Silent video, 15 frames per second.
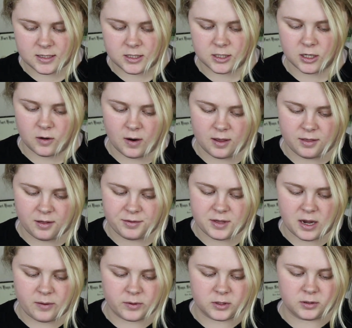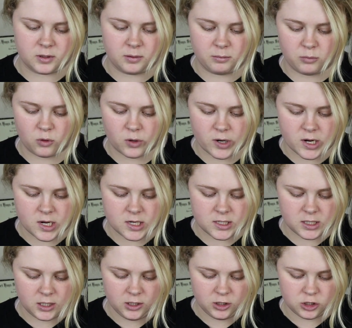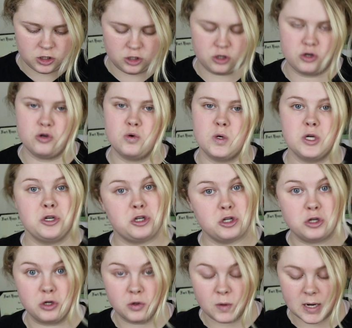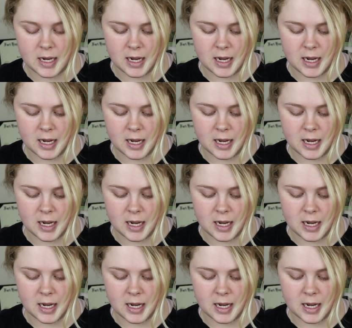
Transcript: So I thought that was important to do,